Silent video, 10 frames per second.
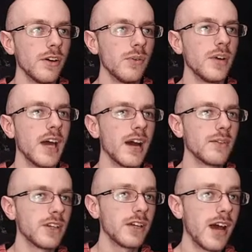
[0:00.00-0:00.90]
We
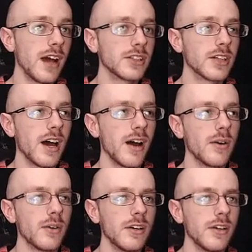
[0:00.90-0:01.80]
have the dash out.